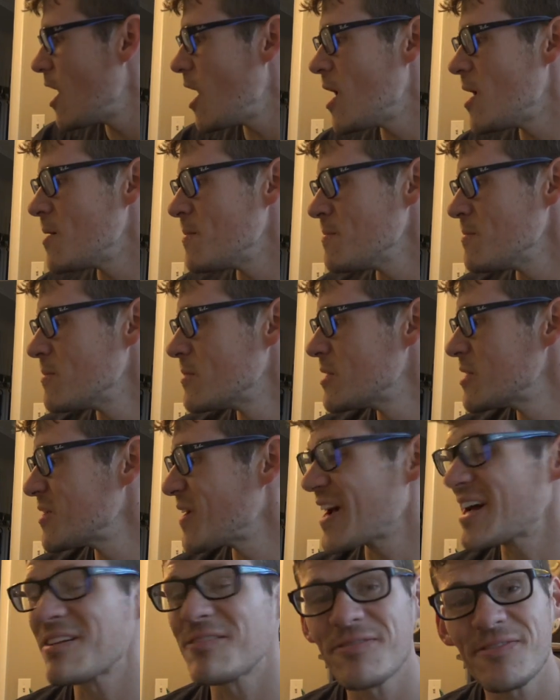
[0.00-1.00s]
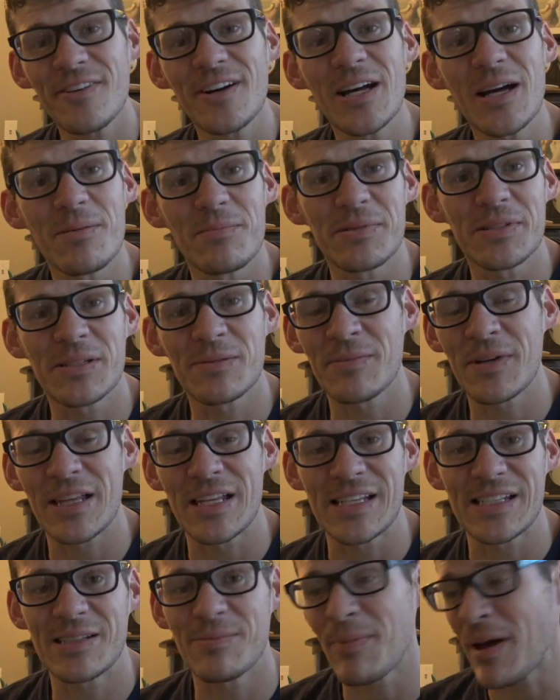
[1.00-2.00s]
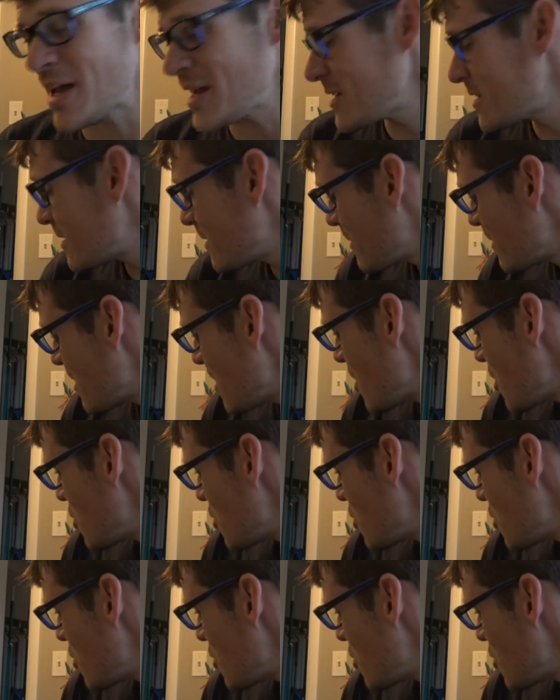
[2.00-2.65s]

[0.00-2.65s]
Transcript: so I can free up some of this space.